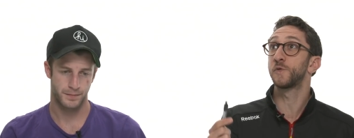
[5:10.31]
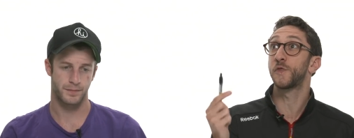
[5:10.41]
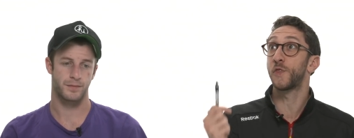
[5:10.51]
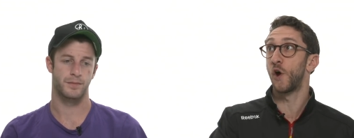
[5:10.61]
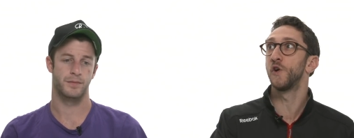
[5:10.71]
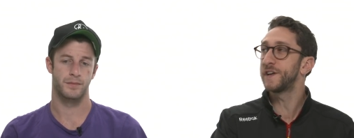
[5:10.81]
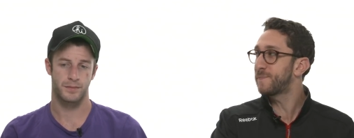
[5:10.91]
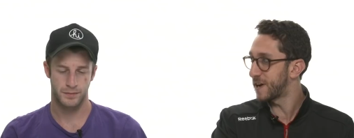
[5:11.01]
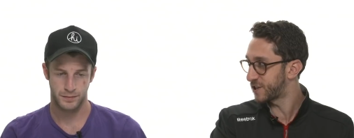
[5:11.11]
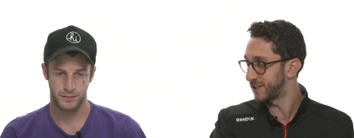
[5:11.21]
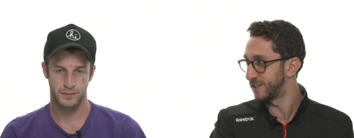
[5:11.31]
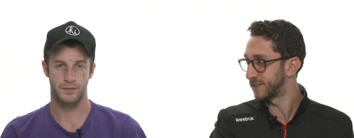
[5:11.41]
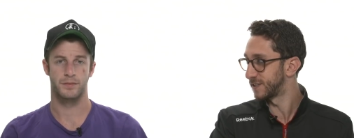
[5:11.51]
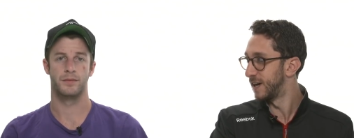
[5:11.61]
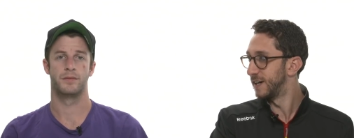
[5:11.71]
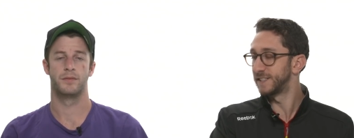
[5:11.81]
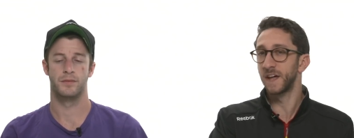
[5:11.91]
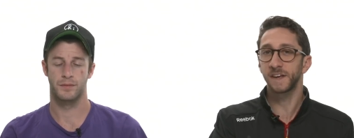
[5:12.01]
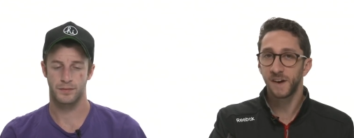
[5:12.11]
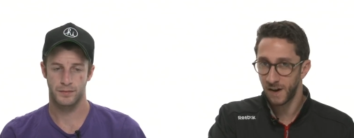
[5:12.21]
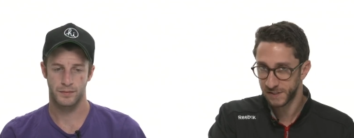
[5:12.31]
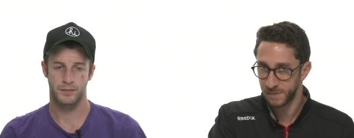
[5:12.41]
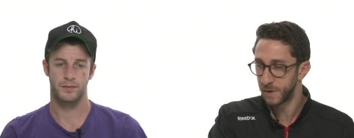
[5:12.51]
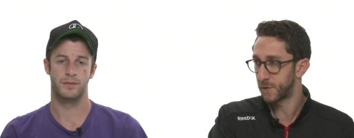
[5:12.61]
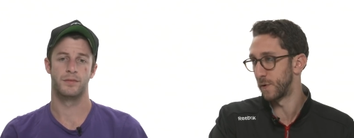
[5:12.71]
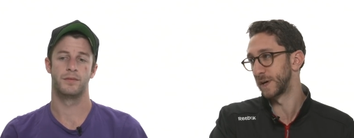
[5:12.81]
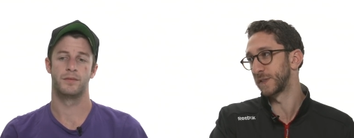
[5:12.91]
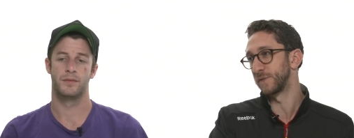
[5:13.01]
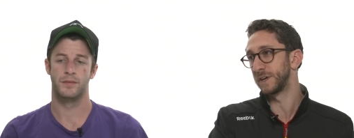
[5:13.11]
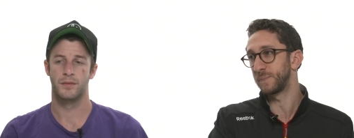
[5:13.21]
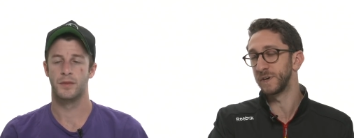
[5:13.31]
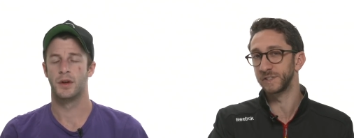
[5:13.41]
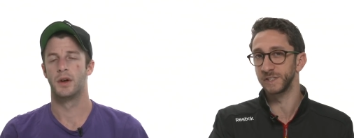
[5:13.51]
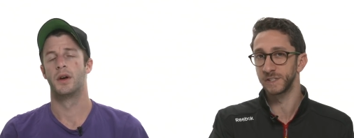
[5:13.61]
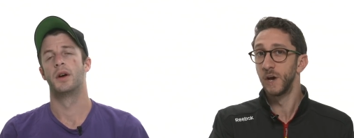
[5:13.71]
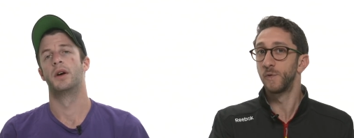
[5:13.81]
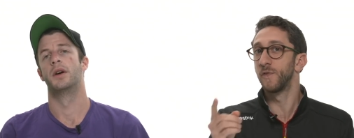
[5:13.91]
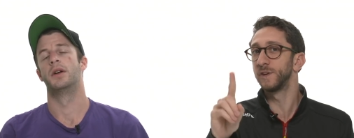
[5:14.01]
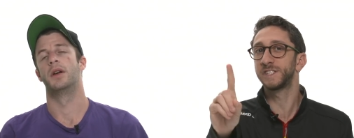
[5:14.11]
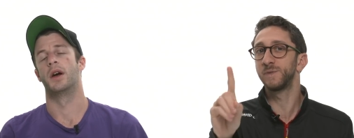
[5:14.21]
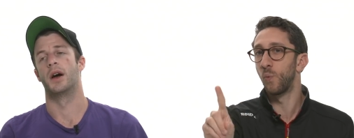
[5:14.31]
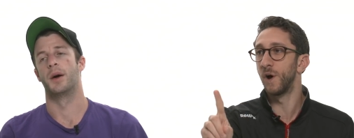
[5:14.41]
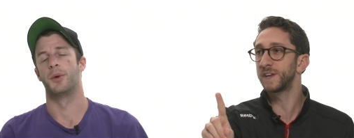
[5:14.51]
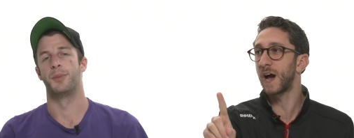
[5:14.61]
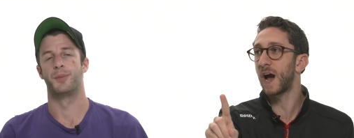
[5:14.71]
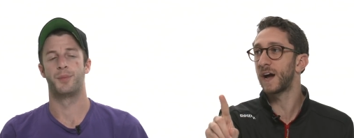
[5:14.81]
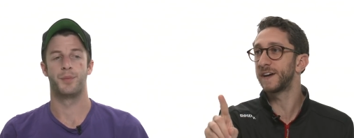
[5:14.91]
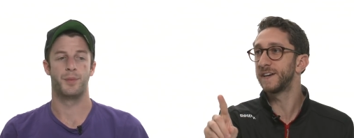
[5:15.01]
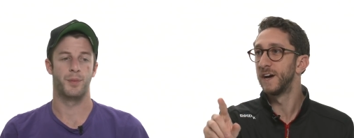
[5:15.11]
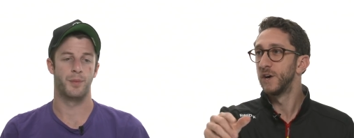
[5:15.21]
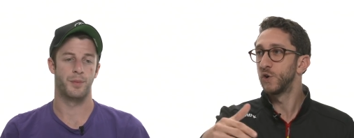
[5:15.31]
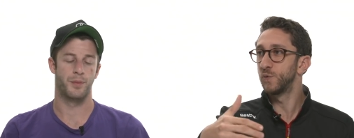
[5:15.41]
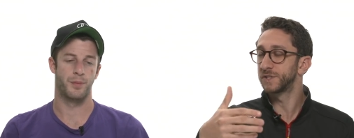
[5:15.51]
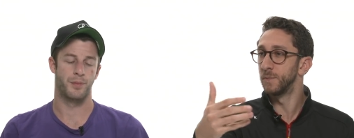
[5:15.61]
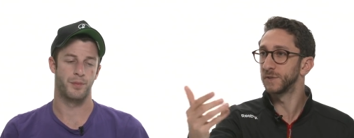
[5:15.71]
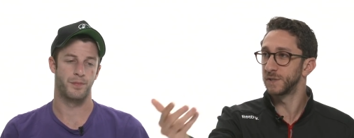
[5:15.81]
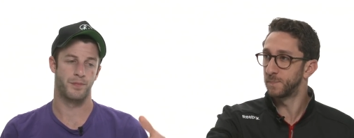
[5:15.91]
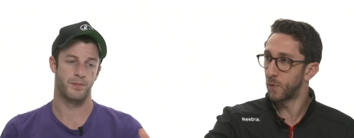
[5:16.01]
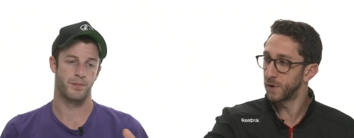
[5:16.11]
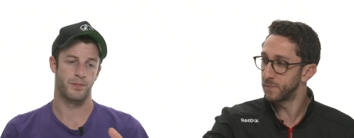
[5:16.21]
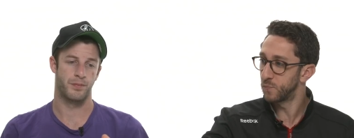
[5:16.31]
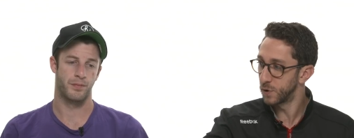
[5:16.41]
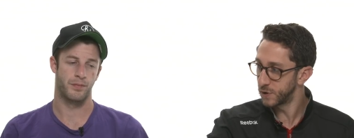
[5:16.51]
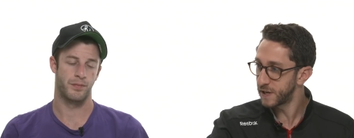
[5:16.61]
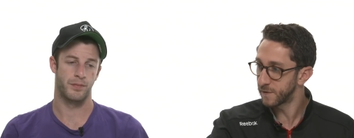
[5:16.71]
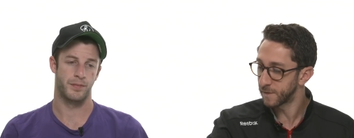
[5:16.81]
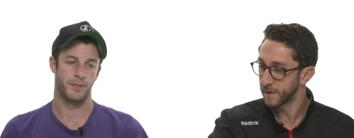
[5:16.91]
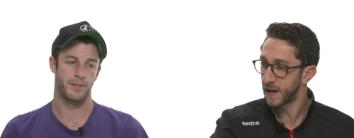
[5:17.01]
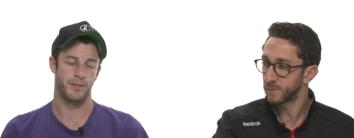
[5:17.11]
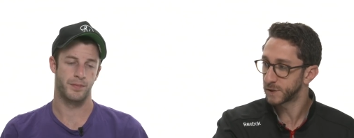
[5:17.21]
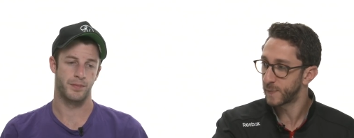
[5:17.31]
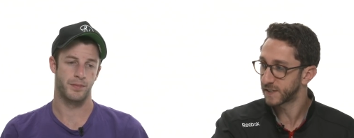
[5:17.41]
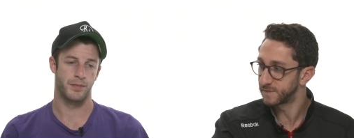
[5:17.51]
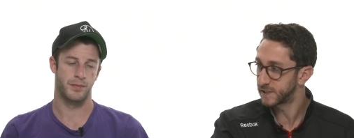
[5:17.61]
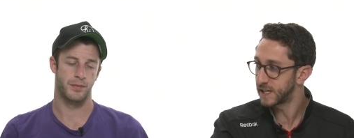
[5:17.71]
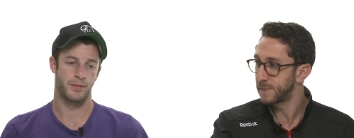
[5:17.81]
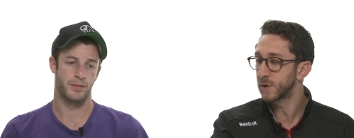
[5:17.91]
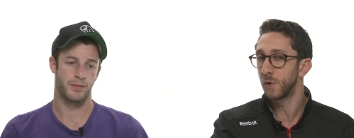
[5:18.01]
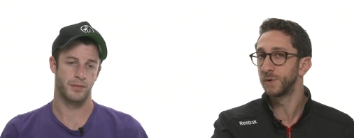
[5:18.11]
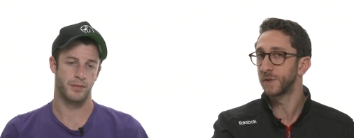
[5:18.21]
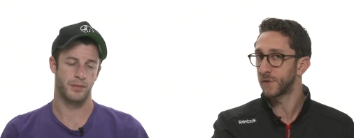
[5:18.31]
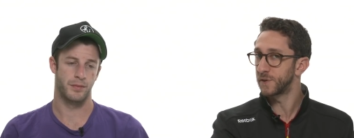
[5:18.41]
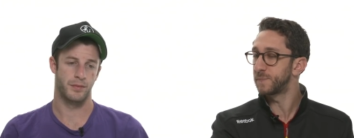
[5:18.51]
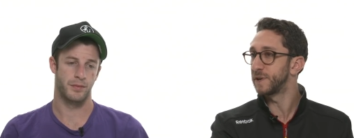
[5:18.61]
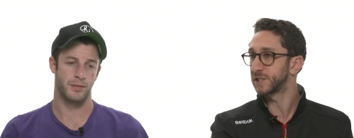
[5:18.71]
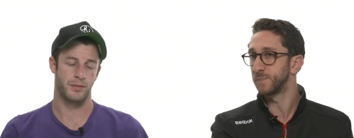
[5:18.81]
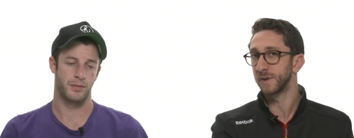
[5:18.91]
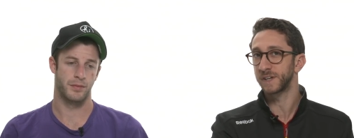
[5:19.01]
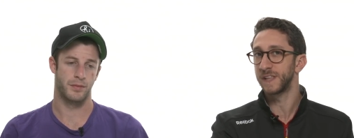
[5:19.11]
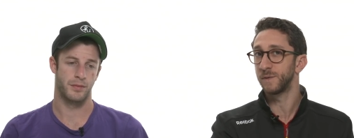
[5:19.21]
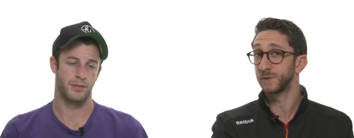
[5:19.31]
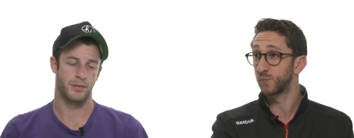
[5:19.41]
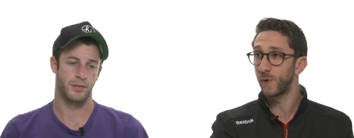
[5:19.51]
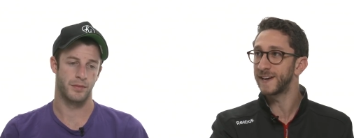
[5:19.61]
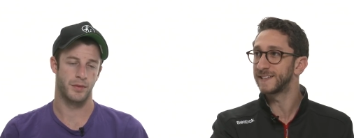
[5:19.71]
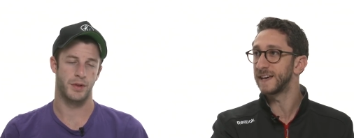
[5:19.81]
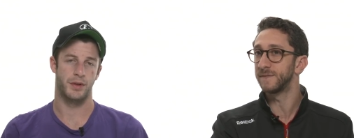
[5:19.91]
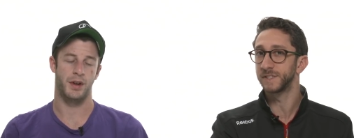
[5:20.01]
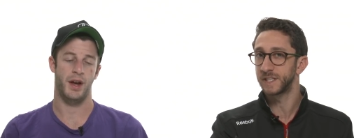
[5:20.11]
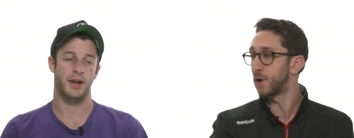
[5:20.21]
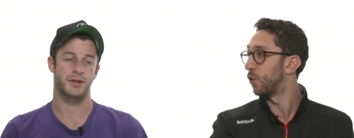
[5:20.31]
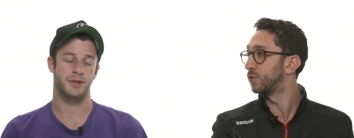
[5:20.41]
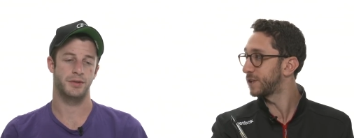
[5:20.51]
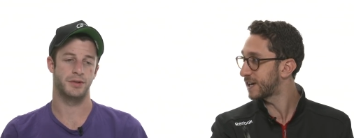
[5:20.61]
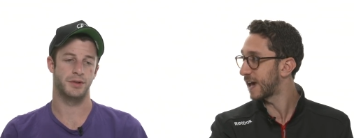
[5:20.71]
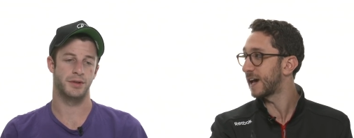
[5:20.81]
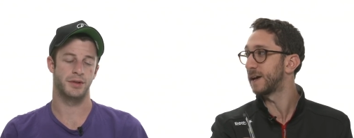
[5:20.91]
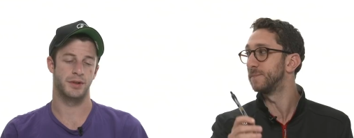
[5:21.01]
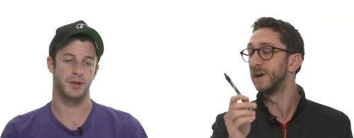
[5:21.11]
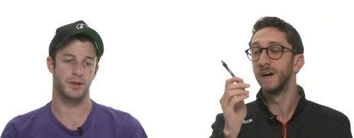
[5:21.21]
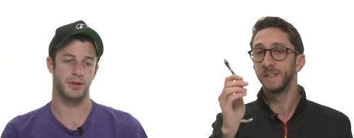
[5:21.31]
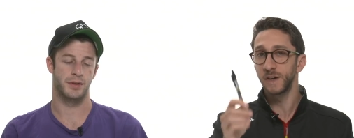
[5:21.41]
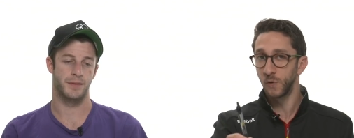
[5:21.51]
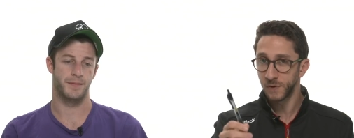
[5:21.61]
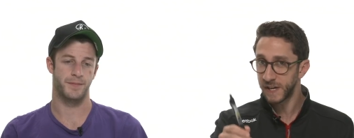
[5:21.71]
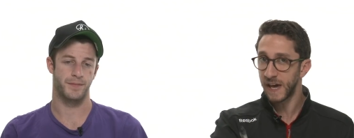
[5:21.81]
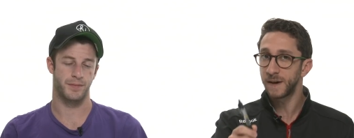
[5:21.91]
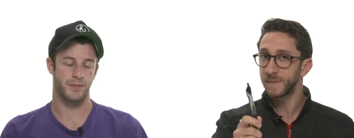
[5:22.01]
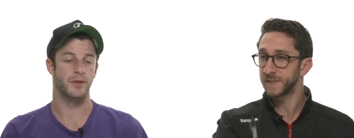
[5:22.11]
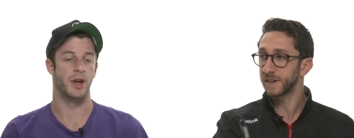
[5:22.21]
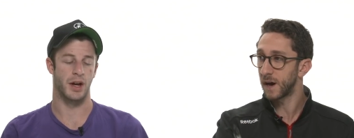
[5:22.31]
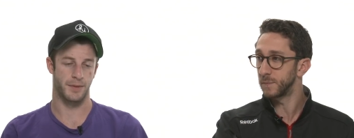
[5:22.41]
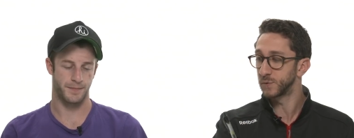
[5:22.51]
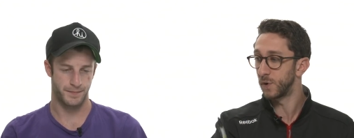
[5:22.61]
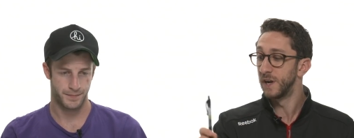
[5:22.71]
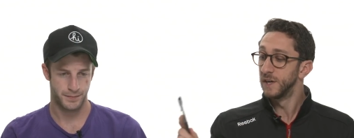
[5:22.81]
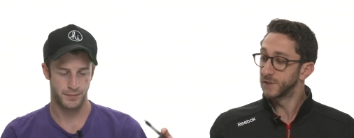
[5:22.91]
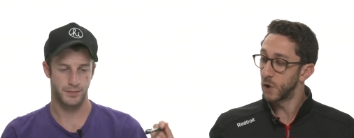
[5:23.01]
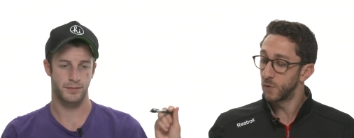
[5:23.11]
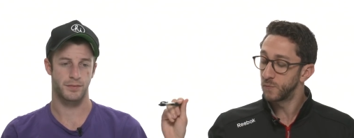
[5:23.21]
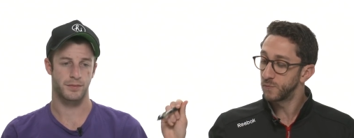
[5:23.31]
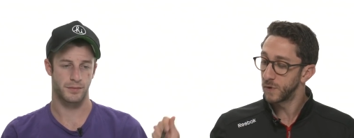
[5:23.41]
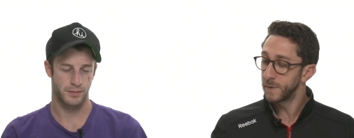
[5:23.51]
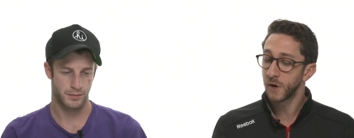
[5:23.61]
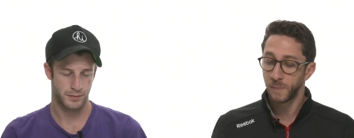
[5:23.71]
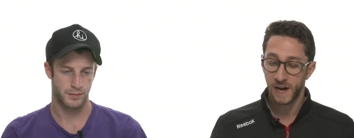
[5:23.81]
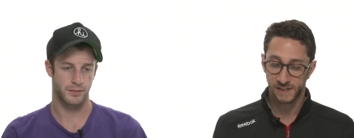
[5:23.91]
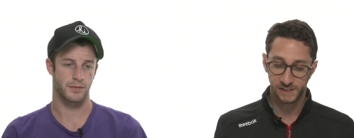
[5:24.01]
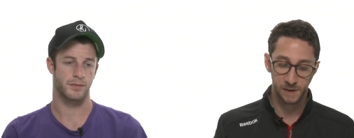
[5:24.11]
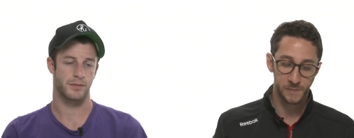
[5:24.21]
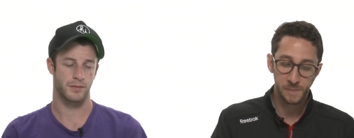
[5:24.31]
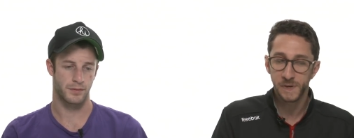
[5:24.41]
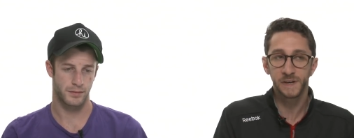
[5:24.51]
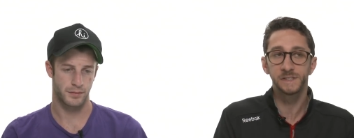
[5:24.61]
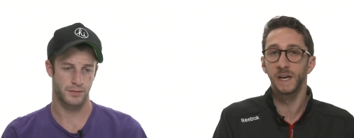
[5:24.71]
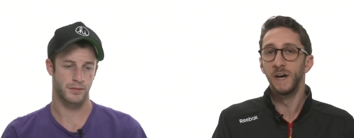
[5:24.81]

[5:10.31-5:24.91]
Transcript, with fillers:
Speaker 1: 30 pitches. He's not accustomed to throwing 30 pitches. We've only seen yeah. one guy who was the most important reliever for that respective team go the 30 pitch mark, and that was Wade Davis. The, the only game, the only game that the yeah. Cubs won. So let me go back to something because